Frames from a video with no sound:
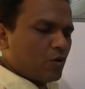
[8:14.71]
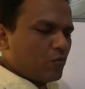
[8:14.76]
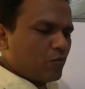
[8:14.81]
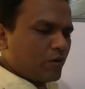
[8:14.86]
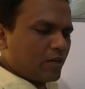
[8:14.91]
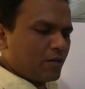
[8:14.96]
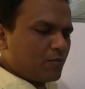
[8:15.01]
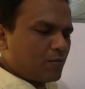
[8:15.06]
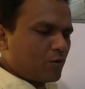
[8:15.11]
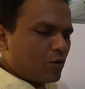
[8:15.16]

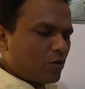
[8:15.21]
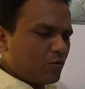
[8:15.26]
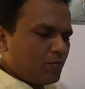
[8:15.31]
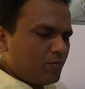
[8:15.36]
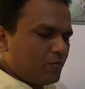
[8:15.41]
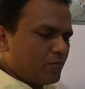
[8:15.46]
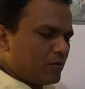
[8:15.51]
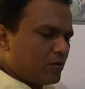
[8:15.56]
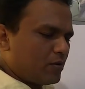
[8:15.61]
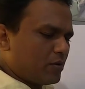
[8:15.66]
one
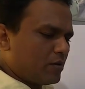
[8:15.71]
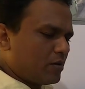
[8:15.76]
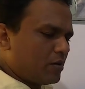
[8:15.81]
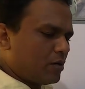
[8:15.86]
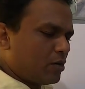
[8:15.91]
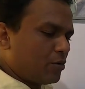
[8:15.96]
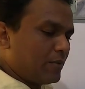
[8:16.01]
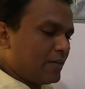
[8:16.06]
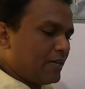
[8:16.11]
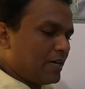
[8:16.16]
problem or
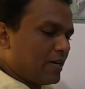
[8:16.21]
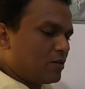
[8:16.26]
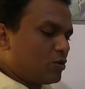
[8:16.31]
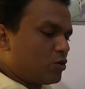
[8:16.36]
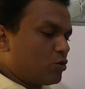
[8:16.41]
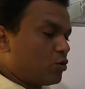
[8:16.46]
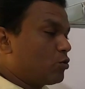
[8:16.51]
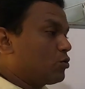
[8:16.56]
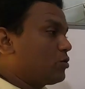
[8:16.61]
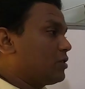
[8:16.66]
how many
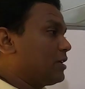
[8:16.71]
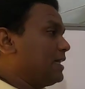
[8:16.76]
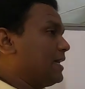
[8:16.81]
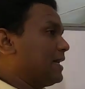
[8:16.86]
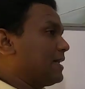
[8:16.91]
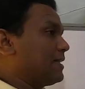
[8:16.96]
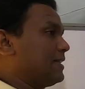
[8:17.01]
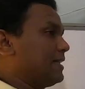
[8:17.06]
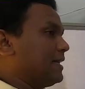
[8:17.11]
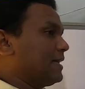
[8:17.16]
are totally
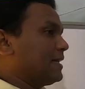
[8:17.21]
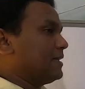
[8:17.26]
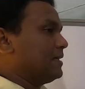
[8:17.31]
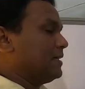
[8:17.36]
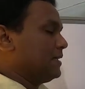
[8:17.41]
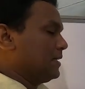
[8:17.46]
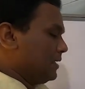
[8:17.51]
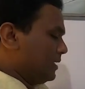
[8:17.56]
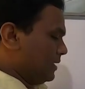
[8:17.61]
are there.